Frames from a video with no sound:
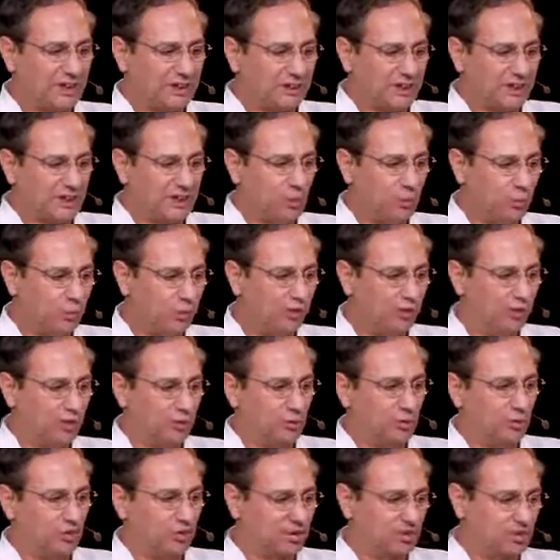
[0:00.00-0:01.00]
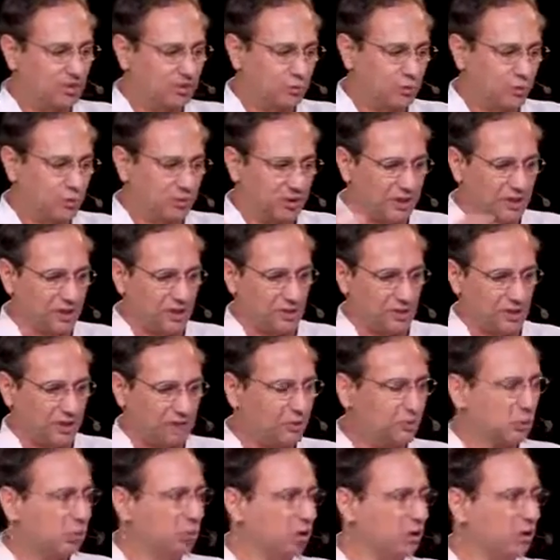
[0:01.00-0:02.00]
And with the tools, it
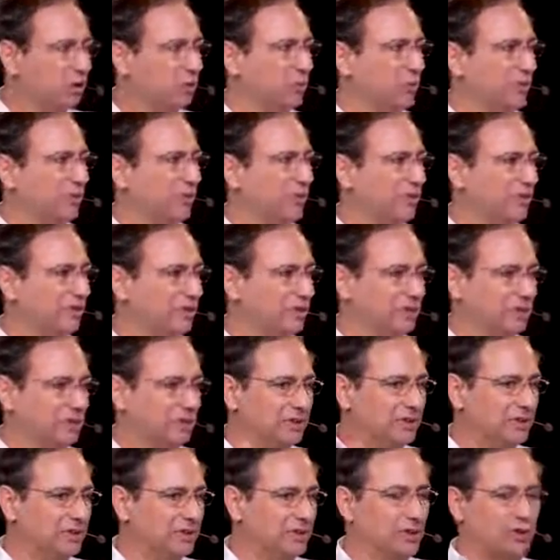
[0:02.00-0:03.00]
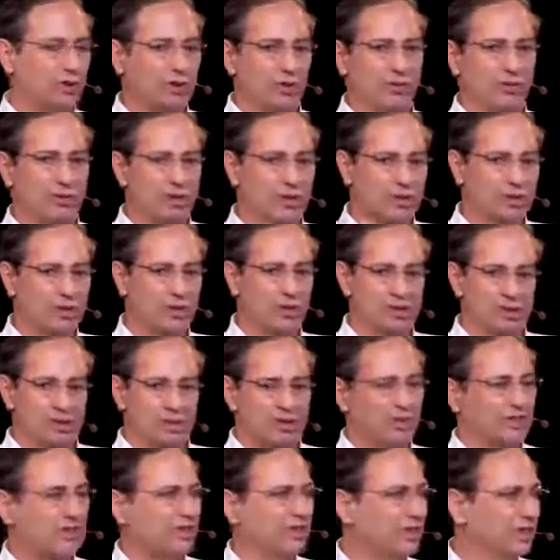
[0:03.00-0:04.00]
enabled to work with different generations
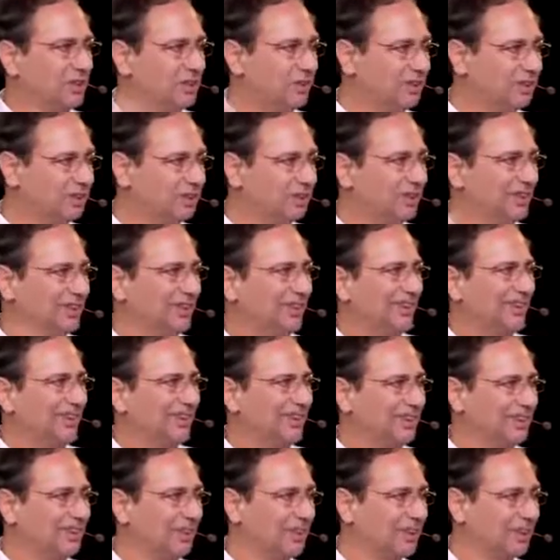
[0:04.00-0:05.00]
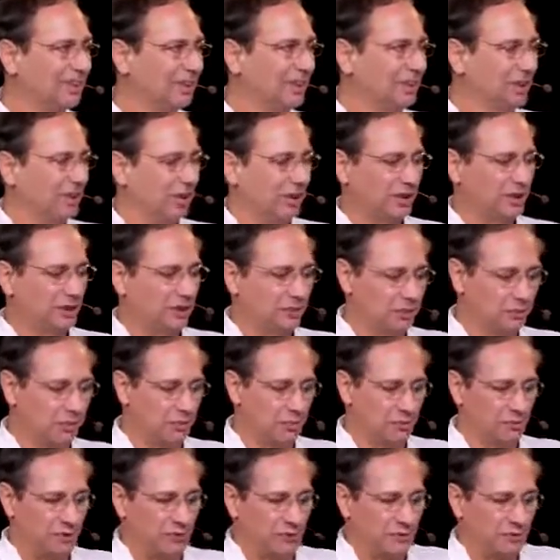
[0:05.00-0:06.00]
and still
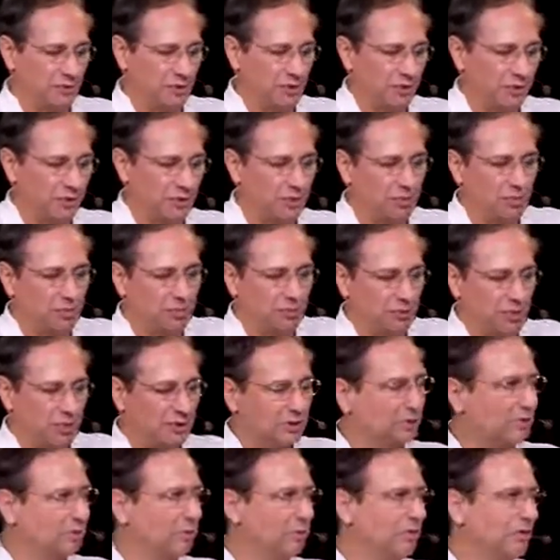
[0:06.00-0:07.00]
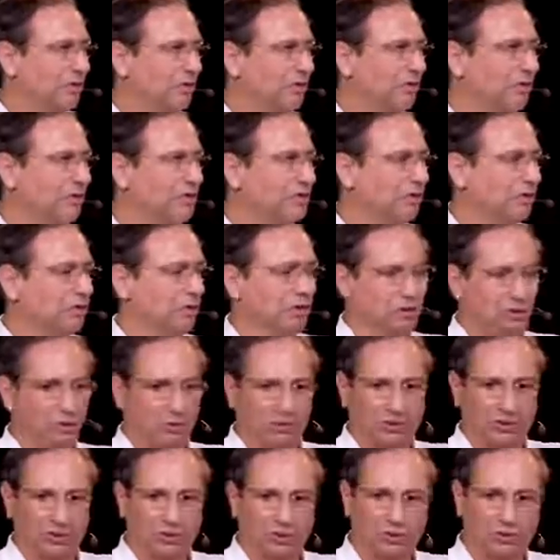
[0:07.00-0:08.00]
combine together, so you
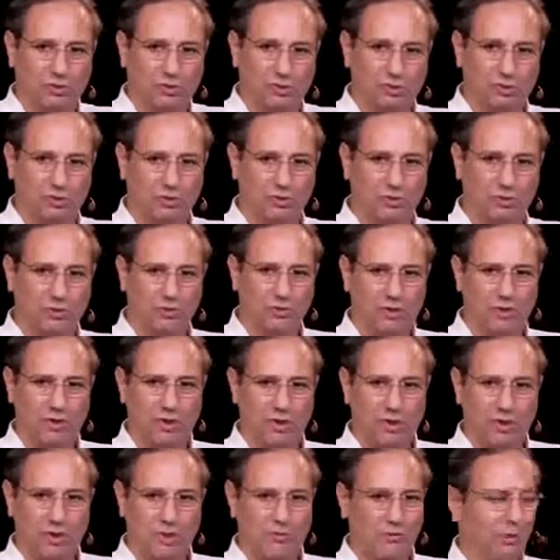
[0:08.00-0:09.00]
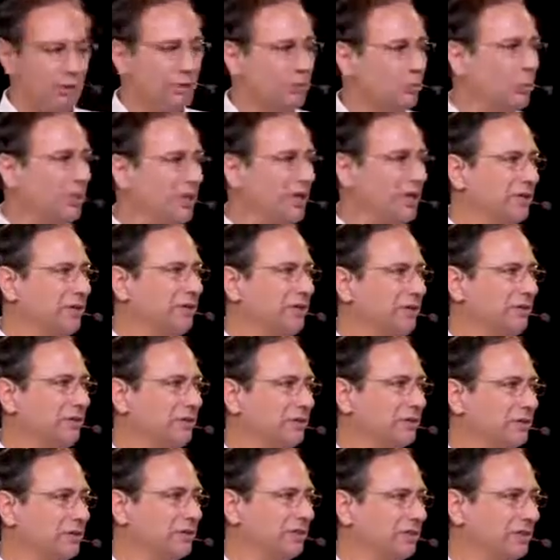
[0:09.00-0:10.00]
don't need to throw away
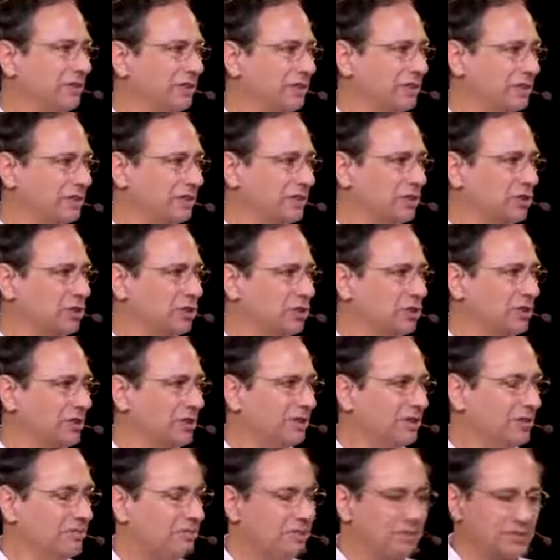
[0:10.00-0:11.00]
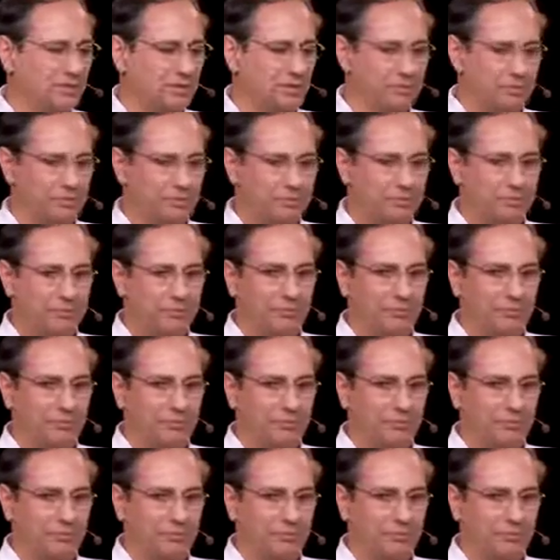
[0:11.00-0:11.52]
your initial investment.